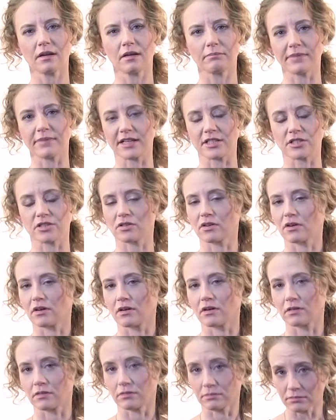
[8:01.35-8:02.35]
based
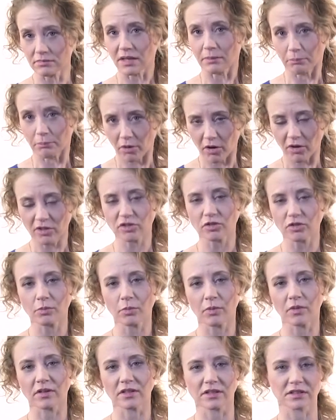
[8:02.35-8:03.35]
on a
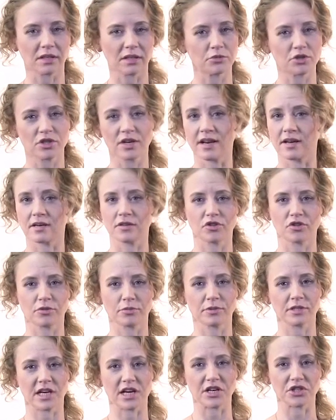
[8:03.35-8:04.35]
possible assumption and
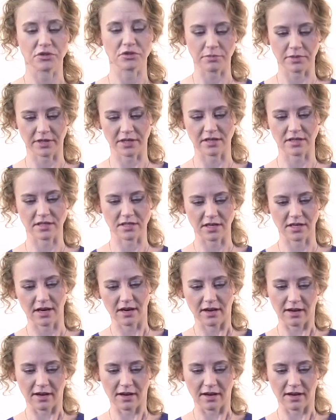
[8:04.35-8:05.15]
interpretation, because